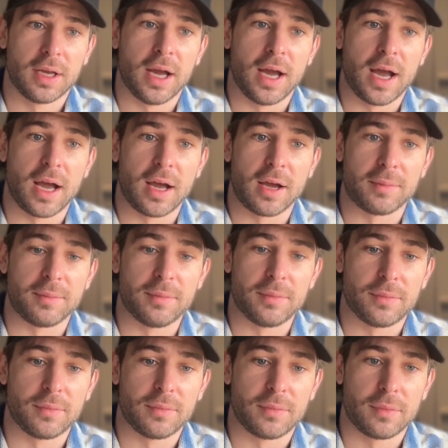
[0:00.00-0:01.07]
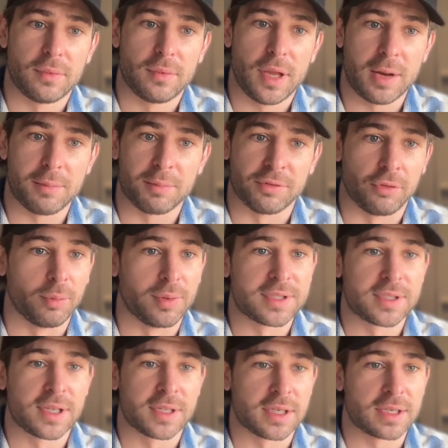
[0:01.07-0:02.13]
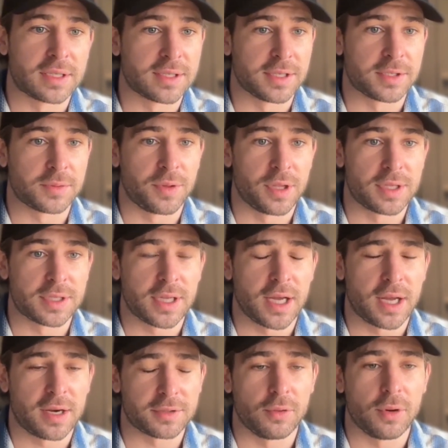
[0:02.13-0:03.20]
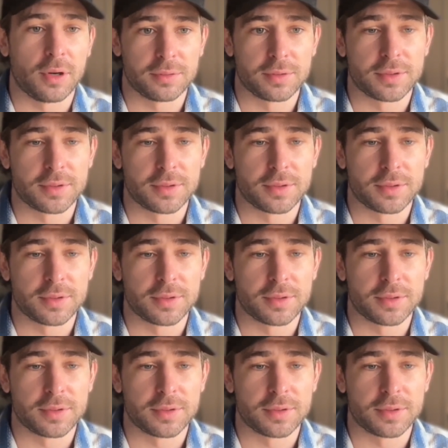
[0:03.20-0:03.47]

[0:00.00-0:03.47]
And performance doesn't exist within a status quo.